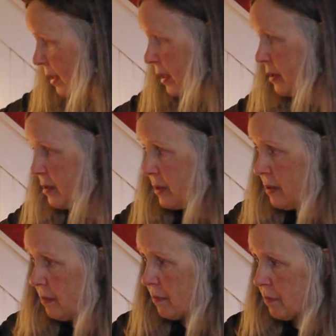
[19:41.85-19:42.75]
actually,
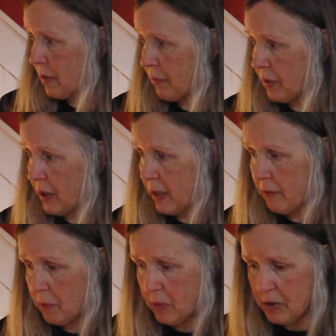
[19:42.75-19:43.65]
my friend gave
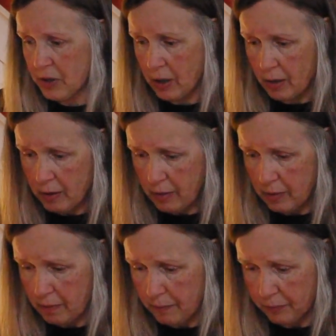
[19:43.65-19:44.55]
him this yarn
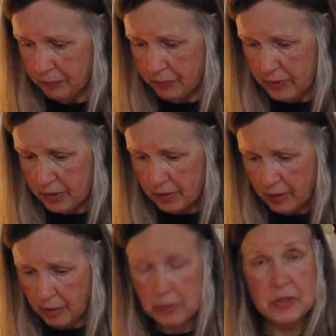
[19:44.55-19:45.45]
she
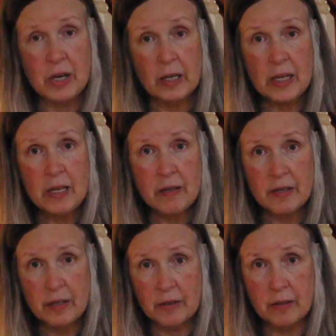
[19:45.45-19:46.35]
thought was yucky.
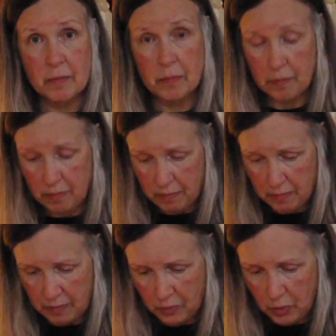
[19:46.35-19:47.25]
She couldn't
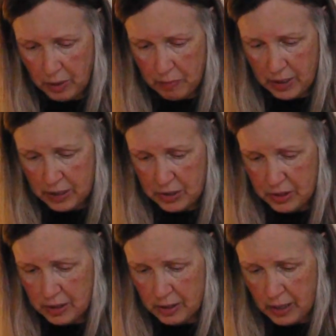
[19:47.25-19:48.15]
quite manage
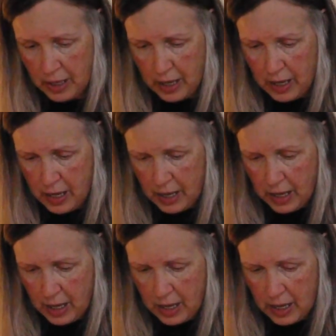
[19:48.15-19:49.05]
it.
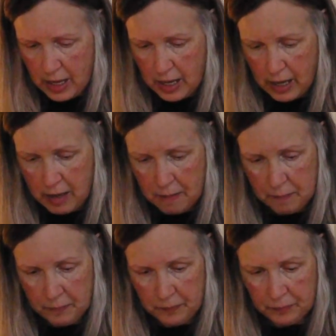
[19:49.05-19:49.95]

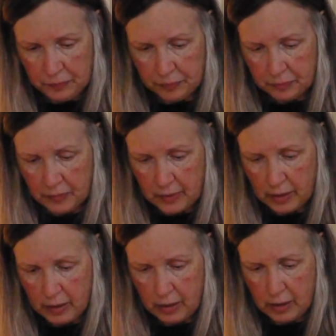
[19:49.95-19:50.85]
And
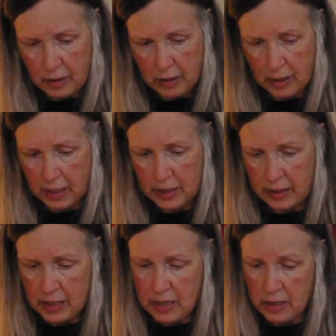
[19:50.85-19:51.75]
I
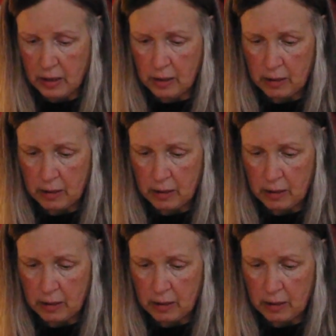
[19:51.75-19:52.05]
think,